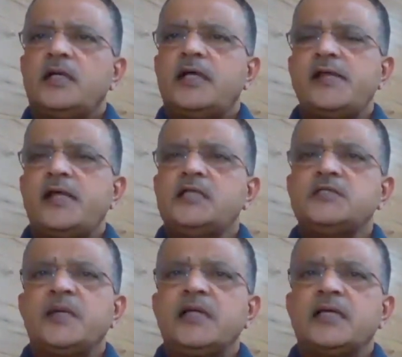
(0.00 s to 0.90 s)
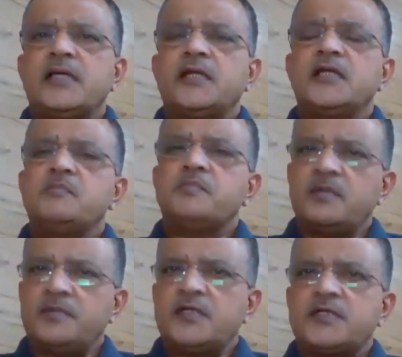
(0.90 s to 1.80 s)
and ends by creating a
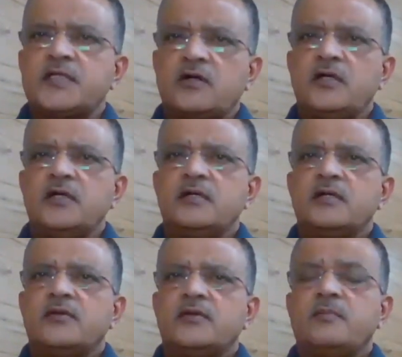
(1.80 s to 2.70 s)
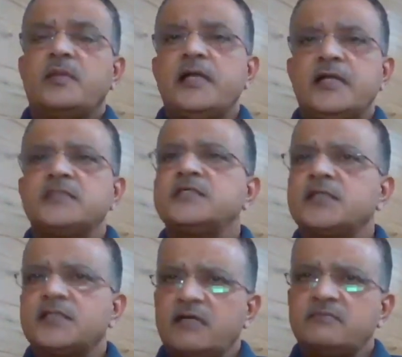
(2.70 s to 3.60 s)
permanent record by attaching
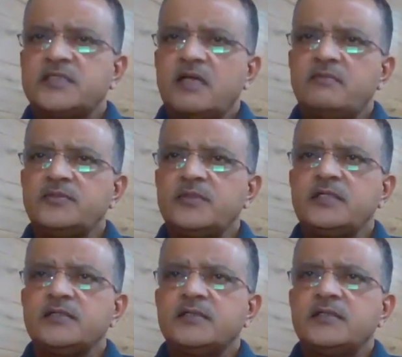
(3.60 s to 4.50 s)
a timestamp to it,